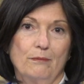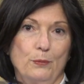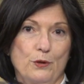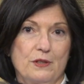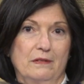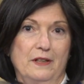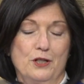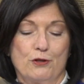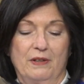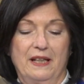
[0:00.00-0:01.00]
personal
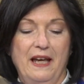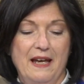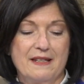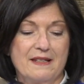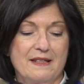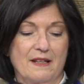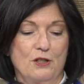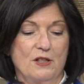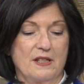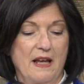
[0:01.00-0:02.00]
injury cases
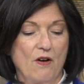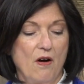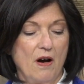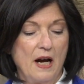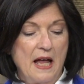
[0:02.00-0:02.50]
such as they are,